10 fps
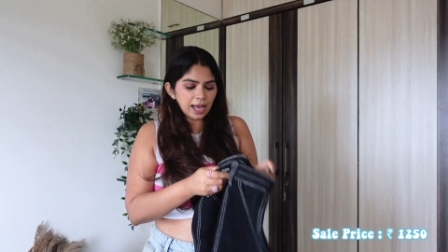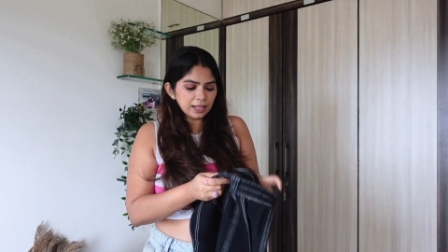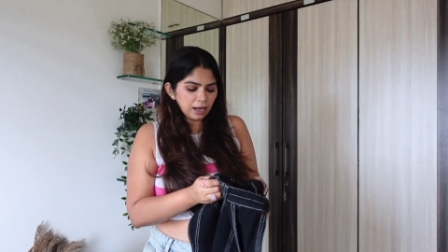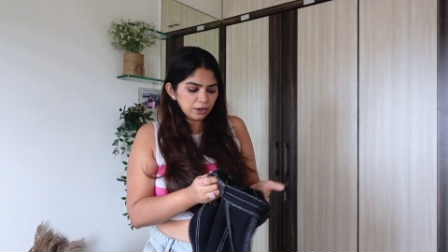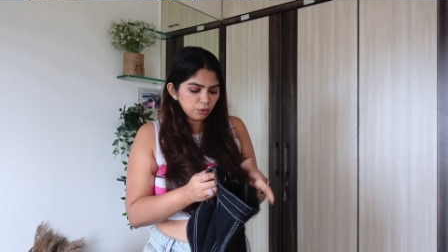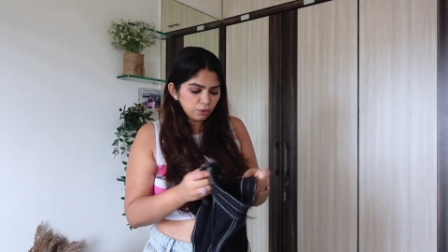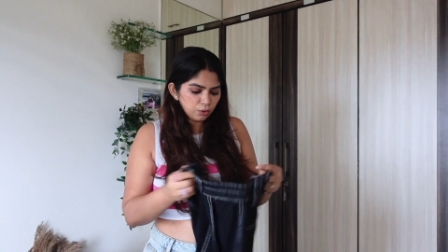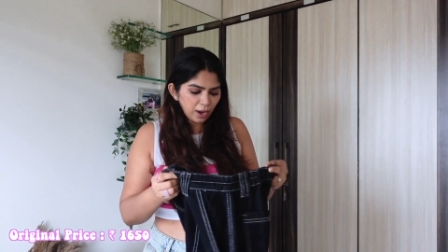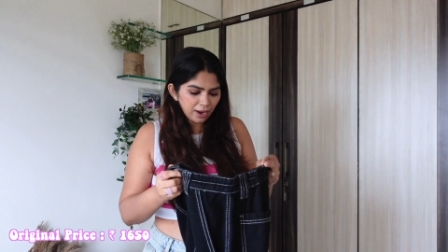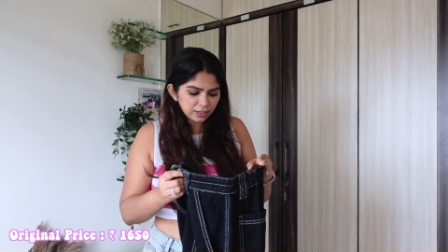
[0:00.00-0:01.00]
I don't
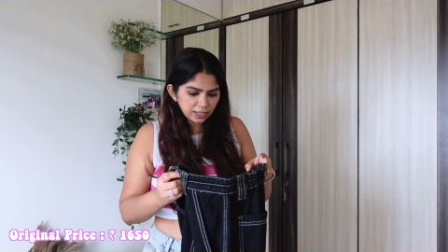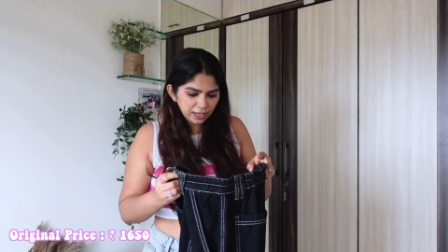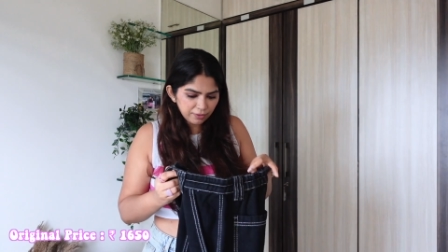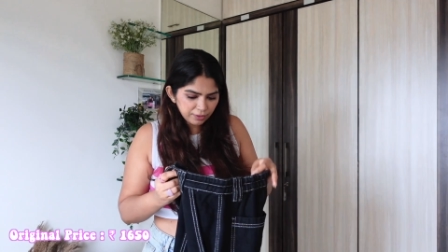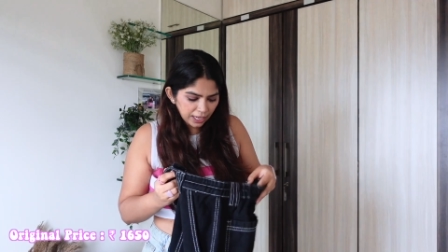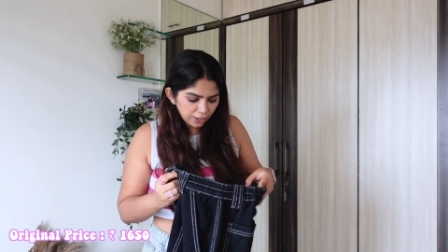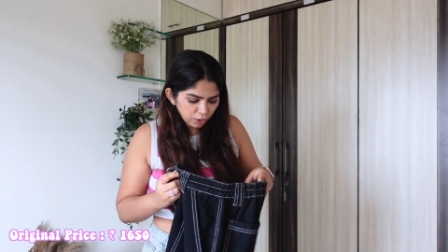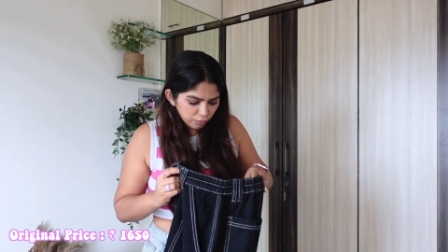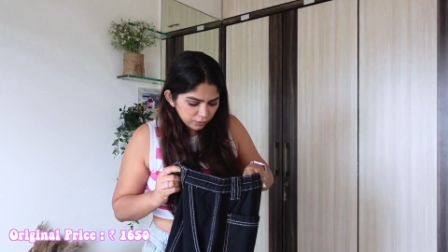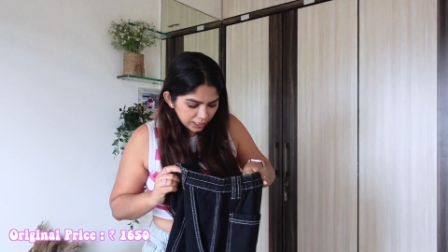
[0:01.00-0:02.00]
know, I think I've taken
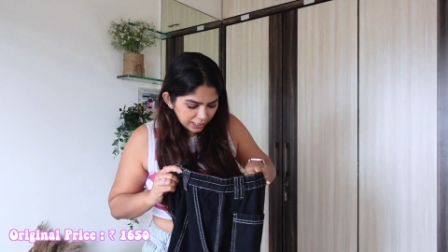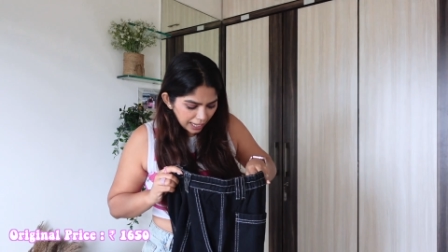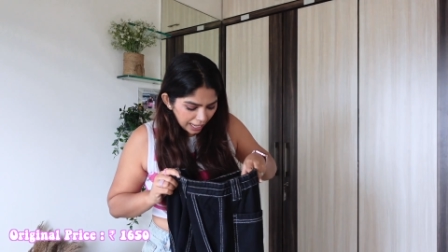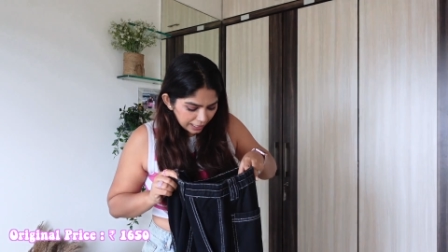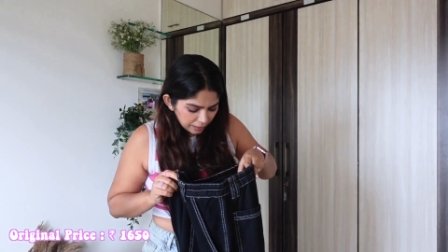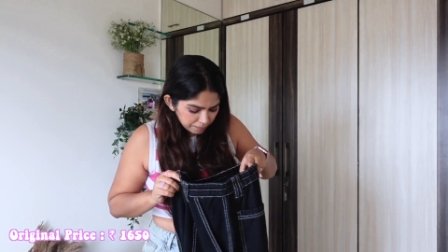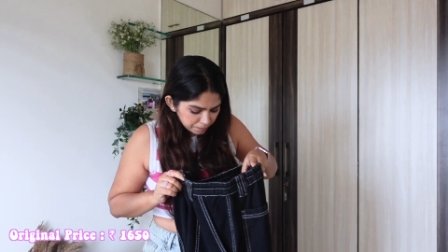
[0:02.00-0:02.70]
off the tag.